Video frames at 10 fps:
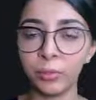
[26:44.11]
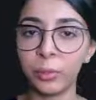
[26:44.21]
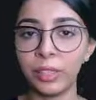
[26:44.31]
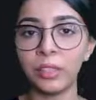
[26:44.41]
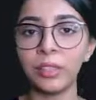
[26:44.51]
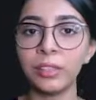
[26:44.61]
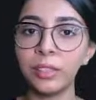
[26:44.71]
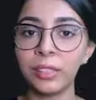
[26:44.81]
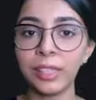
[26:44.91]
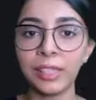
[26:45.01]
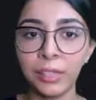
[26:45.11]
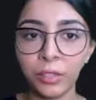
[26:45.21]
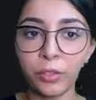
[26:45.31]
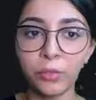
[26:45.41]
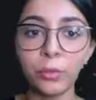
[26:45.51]
one another in the
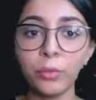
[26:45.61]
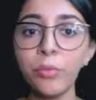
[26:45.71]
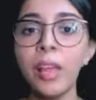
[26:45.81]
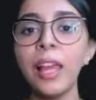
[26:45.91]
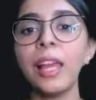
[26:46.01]
center of the room,